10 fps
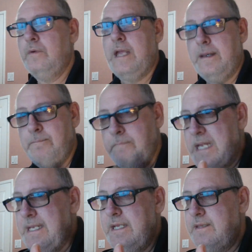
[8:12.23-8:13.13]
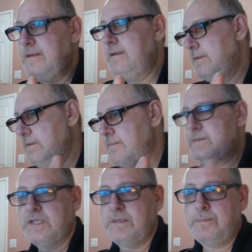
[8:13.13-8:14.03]
and many of the
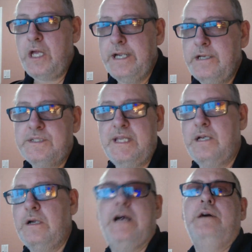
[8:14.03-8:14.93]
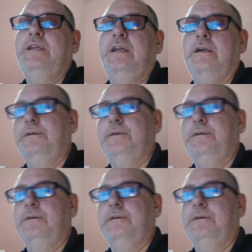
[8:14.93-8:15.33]
suppliers that are out here.